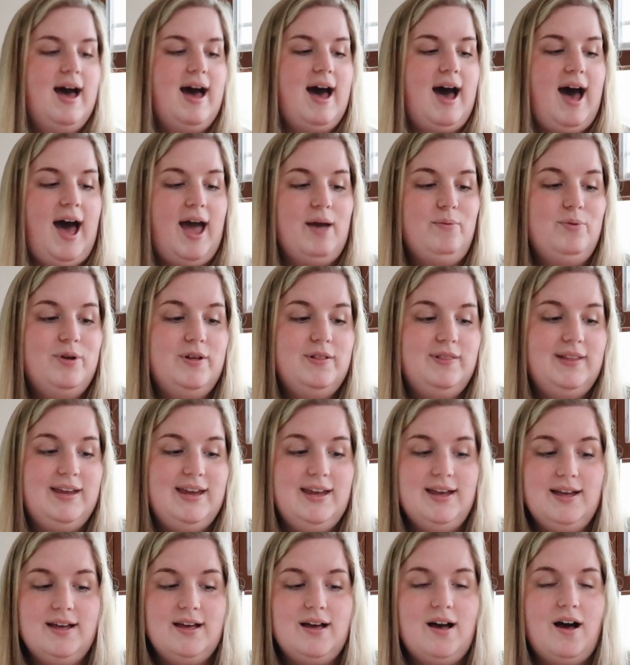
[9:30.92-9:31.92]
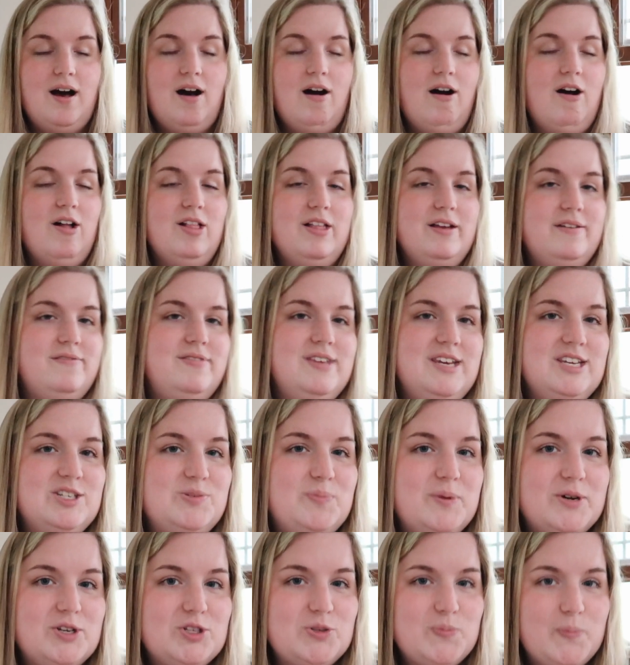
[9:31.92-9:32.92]
I will link all of these
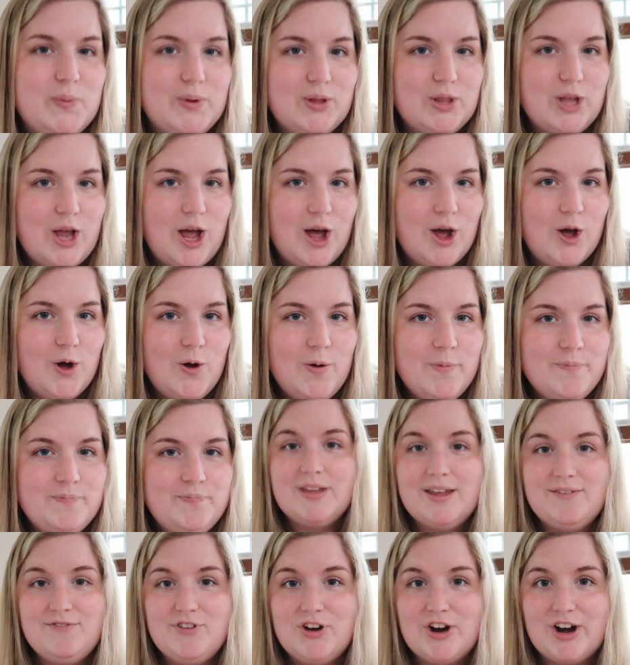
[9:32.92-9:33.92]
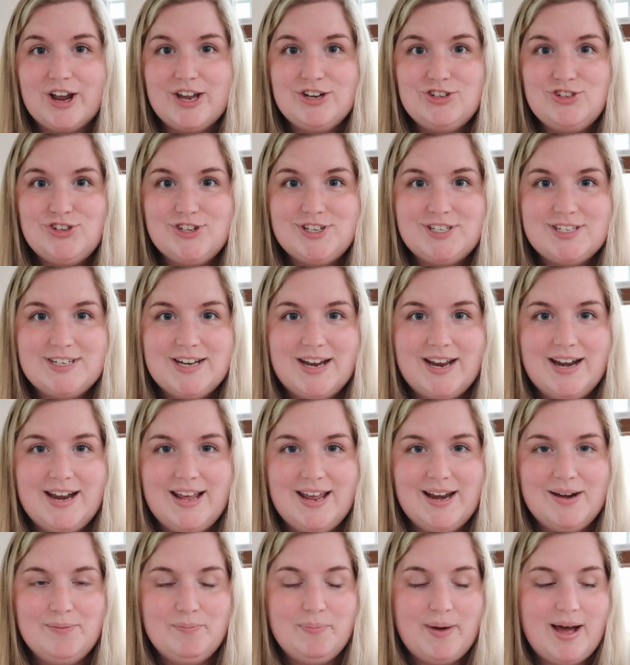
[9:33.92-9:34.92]
books below if you're interested
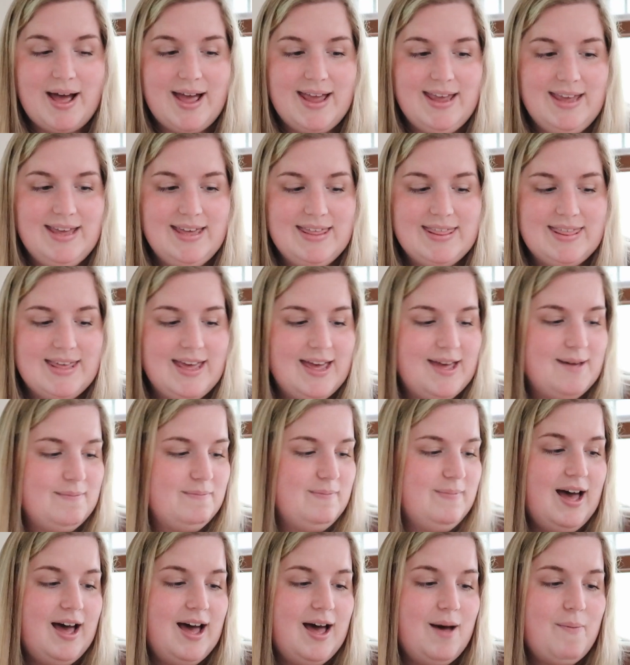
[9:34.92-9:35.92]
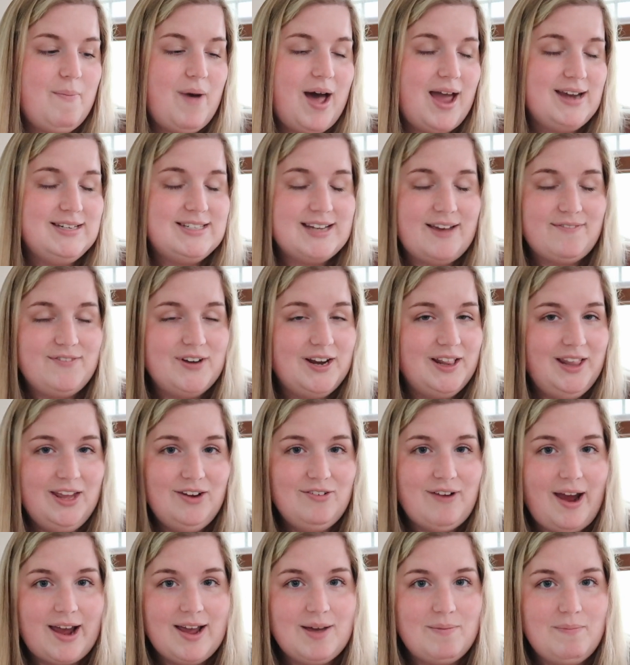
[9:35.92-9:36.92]
in buying them. I
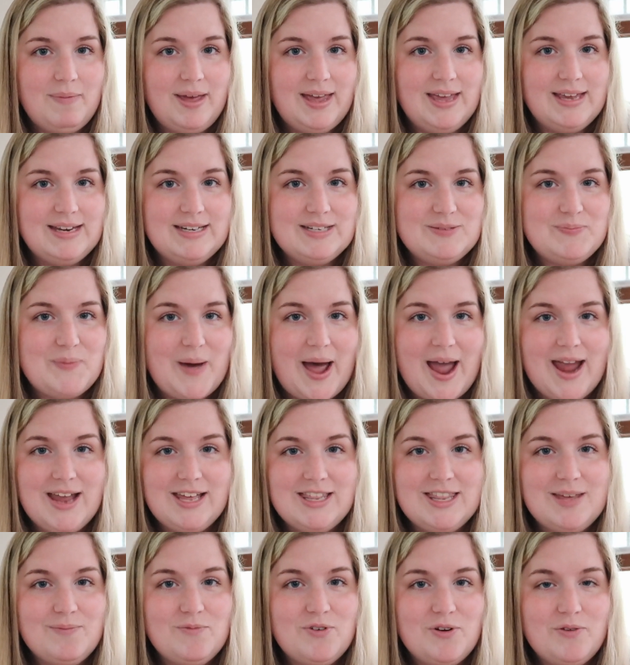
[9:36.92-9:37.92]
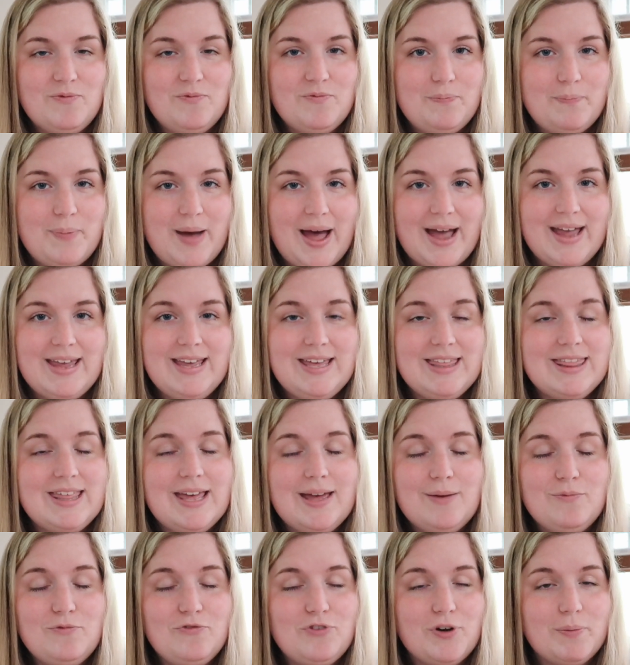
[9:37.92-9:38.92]
definitely recommend buying
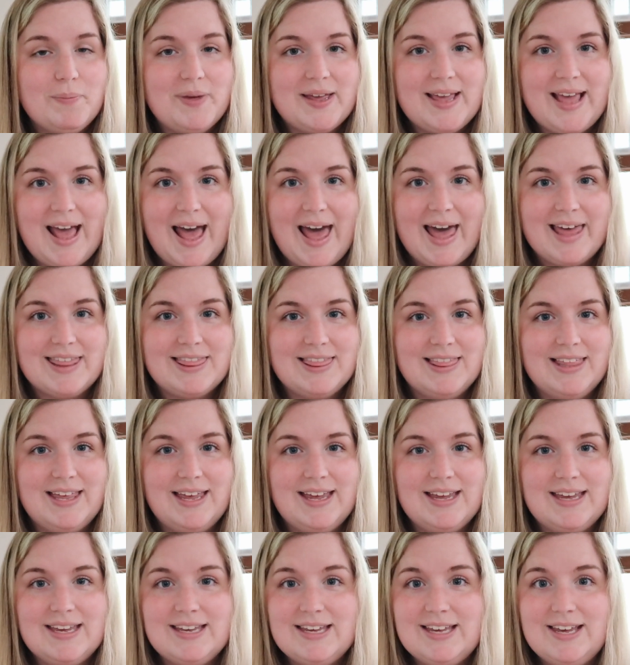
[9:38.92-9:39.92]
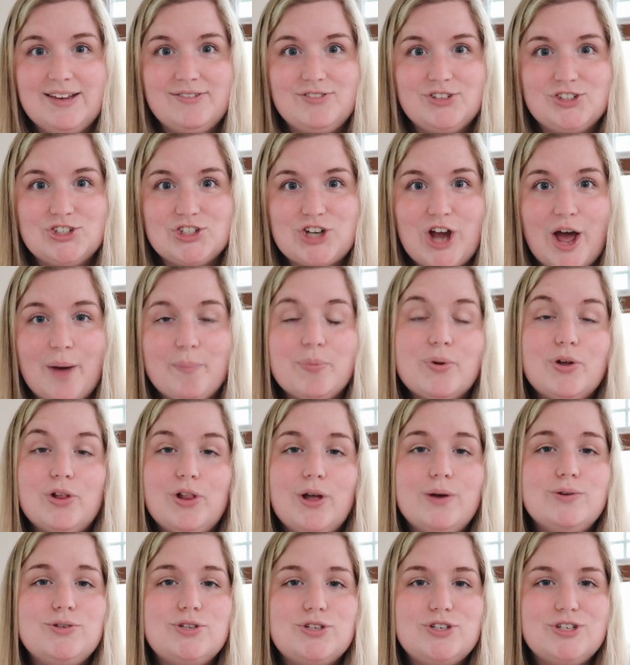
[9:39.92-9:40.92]
them from a Catholic gift shop
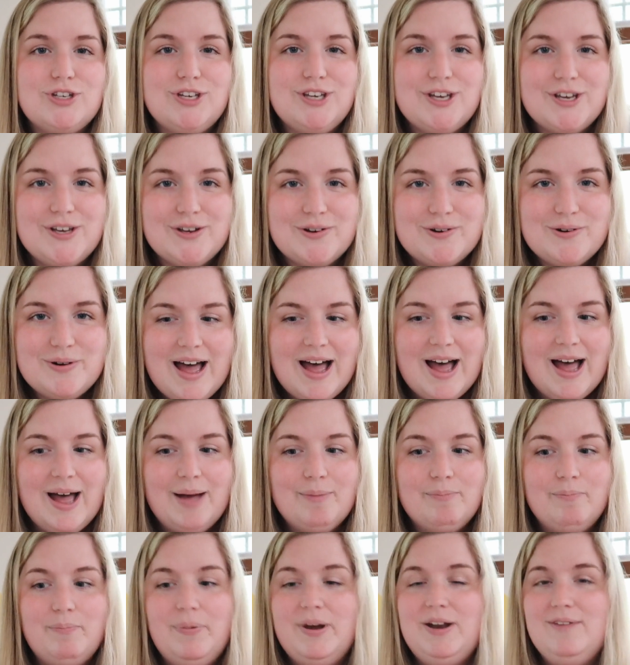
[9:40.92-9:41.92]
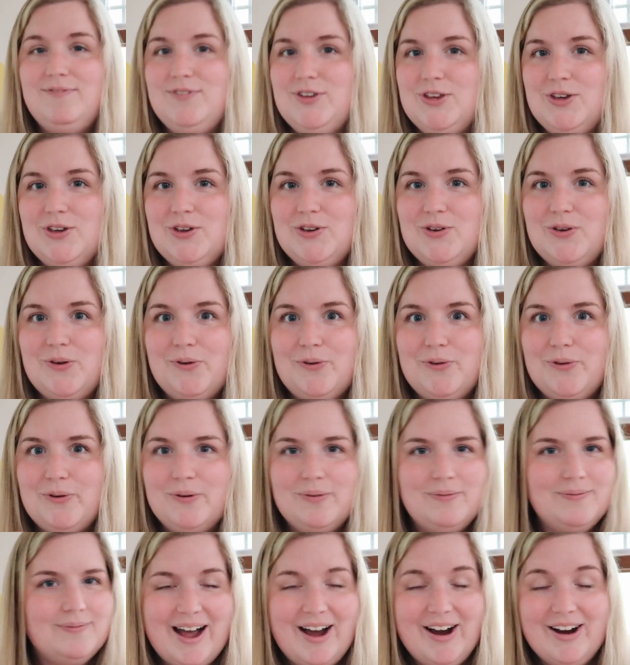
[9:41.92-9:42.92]
close to you. But if
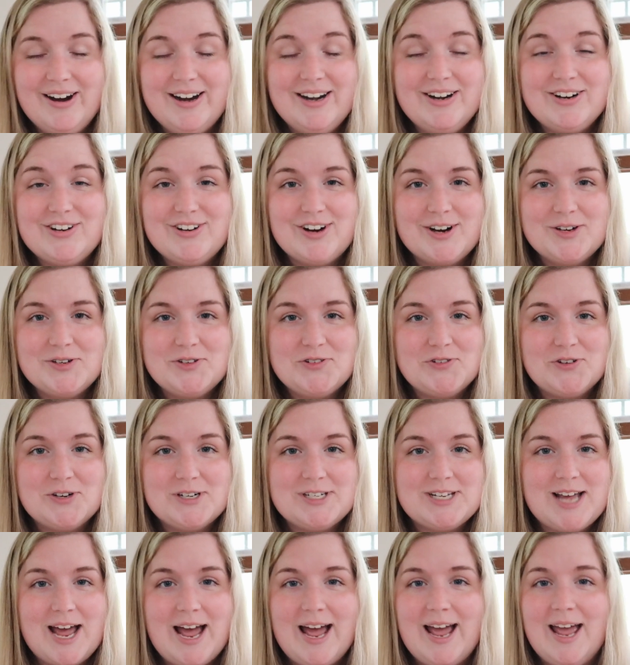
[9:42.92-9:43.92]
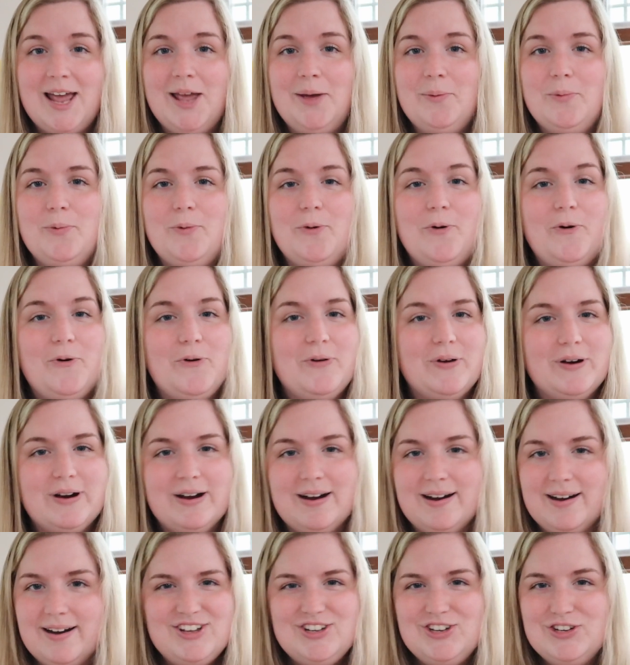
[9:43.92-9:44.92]
you are in a crunch for time
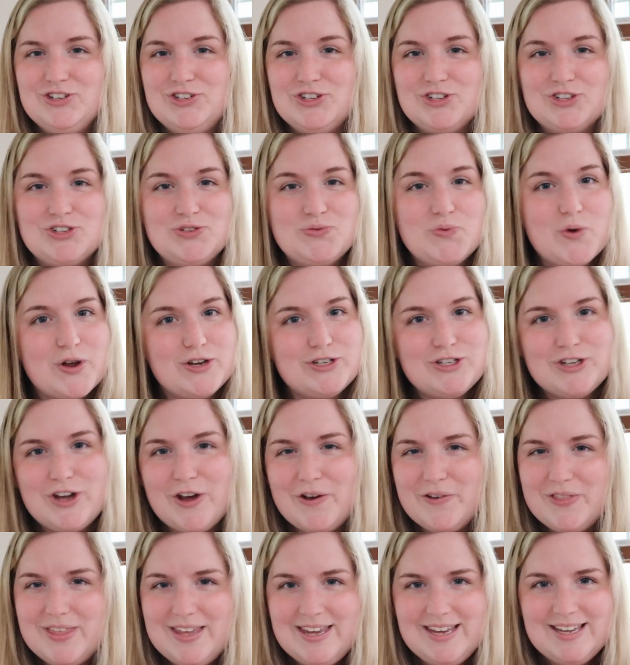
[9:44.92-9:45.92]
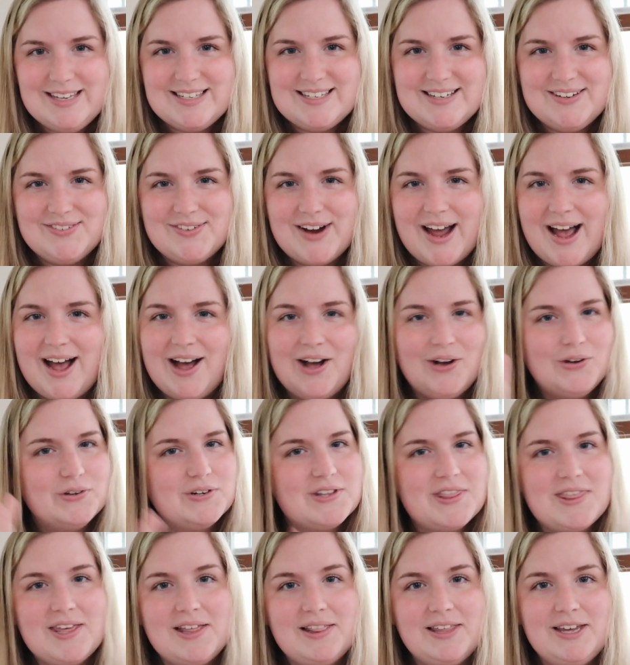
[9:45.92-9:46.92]
or you just want to go the easy
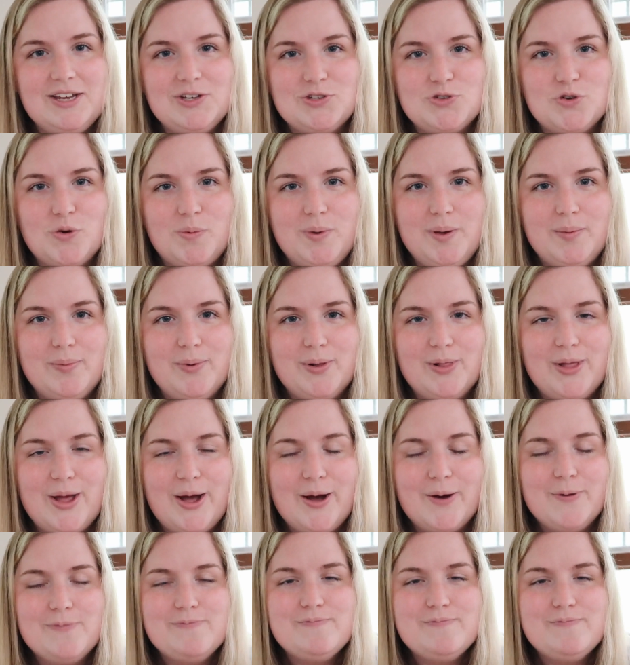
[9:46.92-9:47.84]
route, the links will be below.